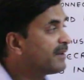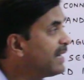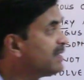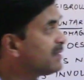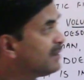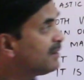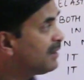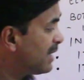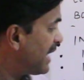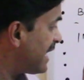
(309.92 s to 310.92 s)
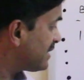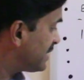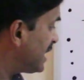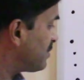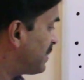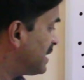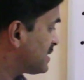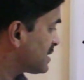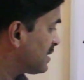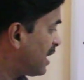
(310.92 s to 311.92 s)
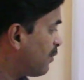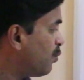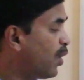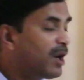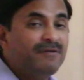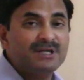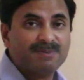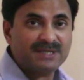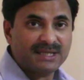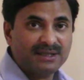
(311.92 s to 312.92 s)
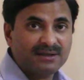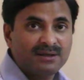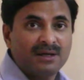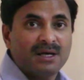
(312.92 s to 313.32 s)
right? At that place, a valve is present,